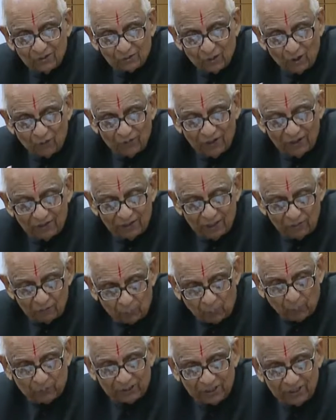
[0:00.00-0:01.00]
So uh,
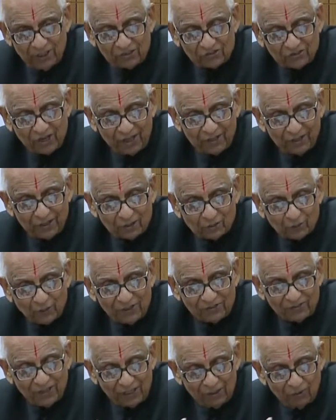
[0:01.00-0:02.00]
you put it in a stayer
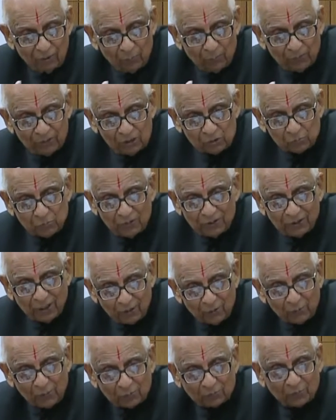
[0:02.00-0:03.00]
twice, then you put it in a
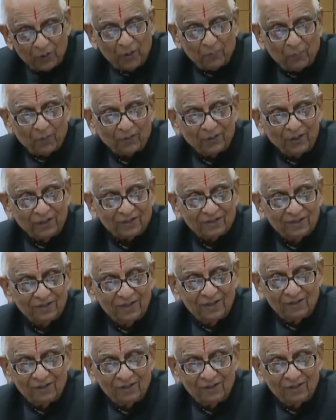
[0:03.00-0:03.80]
sprinter, you must pay upon it.